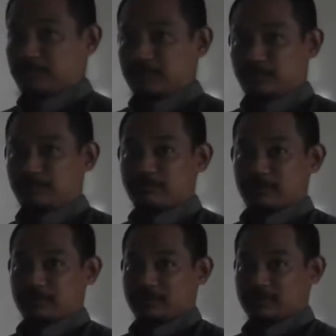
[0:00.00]
report
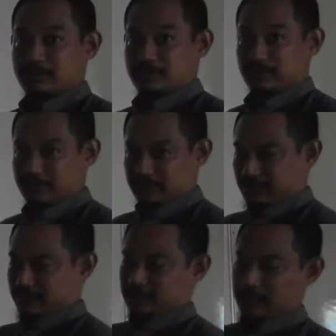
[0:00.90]
for? Right, so
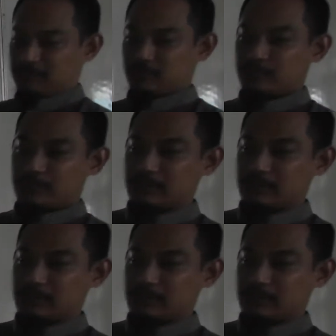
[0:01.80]
some